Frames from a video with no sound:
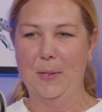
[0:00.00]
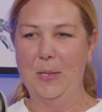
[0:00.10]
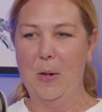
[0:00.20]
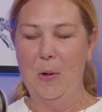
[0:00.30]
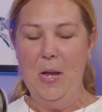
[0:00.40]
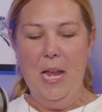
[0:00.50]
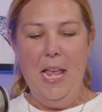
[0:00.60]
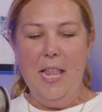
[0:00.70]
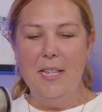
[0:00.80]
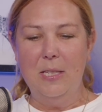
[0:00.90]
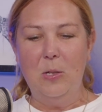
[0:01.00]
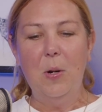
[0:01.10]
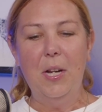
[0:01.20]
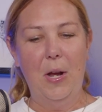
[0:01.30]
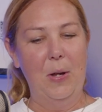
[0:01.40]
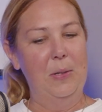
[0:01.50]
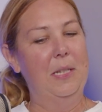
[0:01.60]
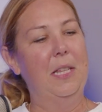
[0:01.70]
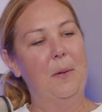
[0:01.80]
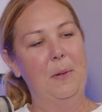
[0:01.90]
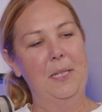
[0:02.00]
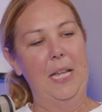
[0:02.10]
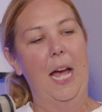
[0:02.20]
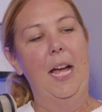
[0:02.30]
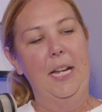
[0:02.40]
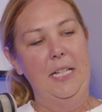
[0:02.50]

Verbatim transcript: So, the story goes that there was a